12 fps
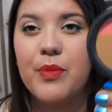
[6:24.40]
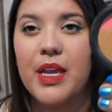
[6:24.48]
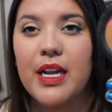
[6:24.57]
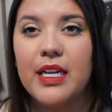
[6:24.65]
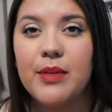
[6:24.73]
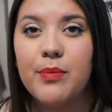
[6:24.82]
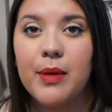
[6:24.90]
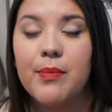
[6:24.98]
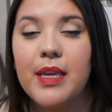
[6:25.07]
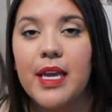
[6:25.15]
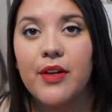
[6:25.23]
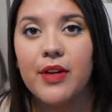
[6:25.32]
It kind of bummed
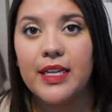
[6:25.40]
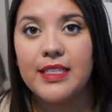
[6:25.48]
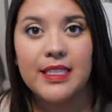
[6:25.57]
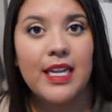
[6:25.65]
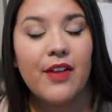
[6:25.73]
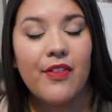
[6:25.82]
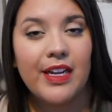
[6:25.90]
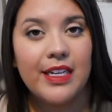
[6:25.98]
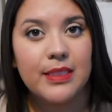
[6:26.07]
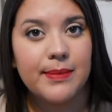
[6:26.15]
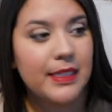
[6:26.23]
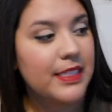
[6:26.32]
me out. I did have
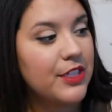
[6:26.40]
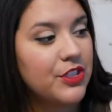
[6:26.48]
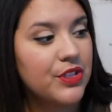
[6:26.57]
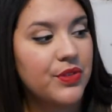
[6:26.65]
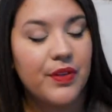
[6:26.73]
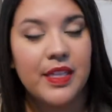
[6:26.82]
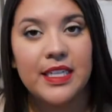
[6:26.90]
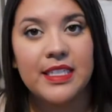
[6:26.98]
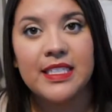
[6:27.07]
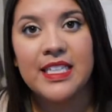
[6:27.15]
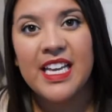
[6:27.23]
high expectations for this,